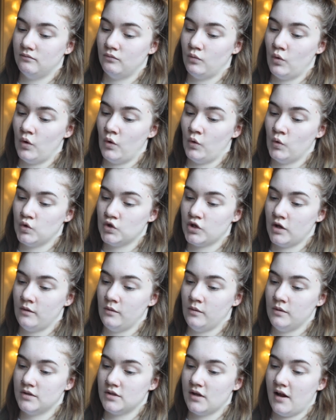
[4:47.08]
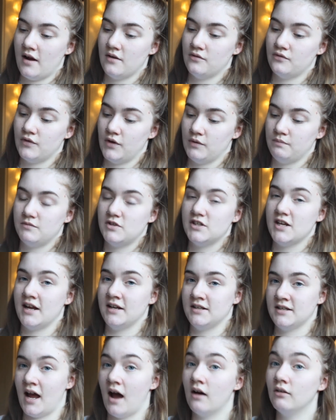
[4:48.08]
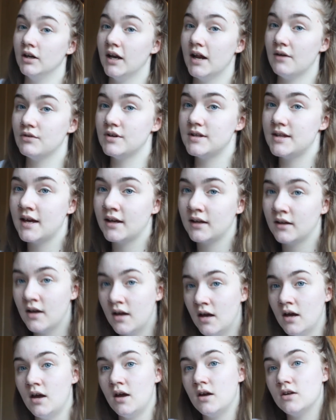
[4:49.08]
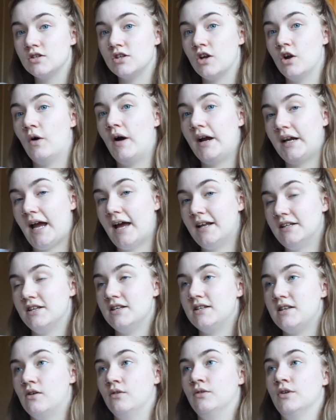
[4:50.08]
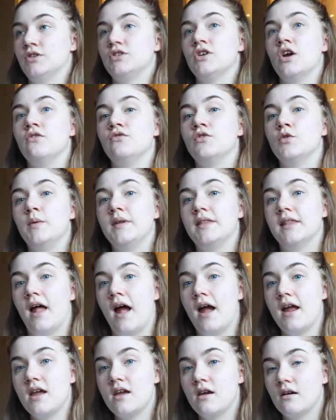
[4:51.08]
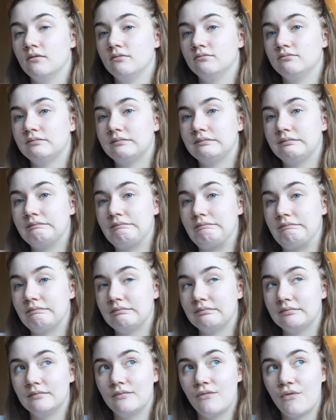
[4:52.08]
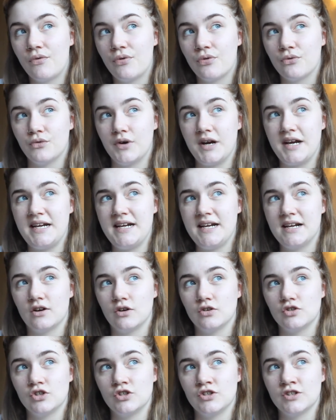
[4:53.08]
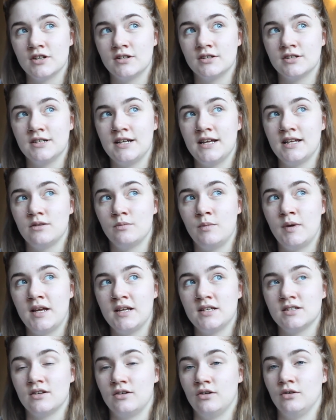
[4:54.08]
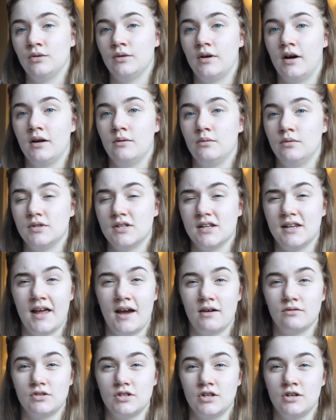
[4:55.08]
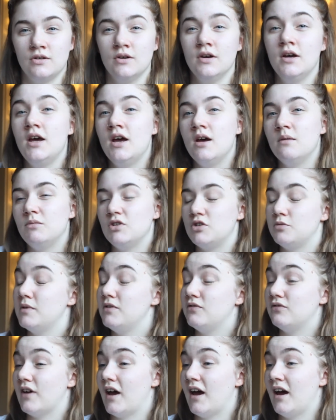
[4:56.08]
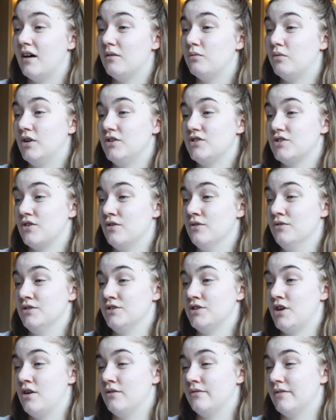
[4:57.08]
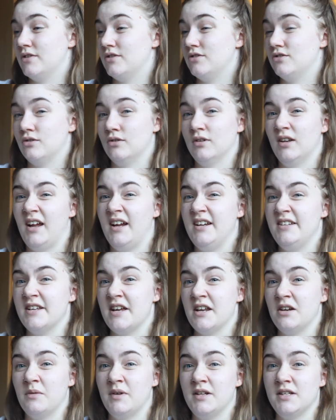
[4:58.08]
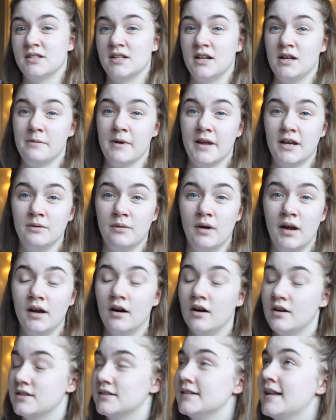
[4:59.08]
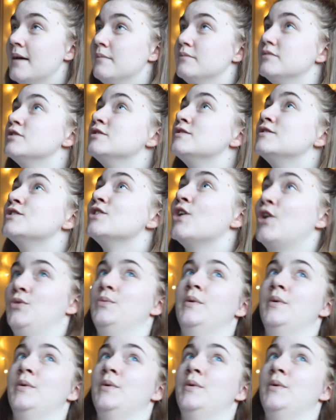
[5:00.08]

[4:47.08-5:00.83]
also was like for sitting down and everything. So I had to sit on the sofa with like 3 cushions underneath me, so I was allowed to. But to be fair, once I got on the sofa, I just sort of laid down and went to sleep anyway. I slept so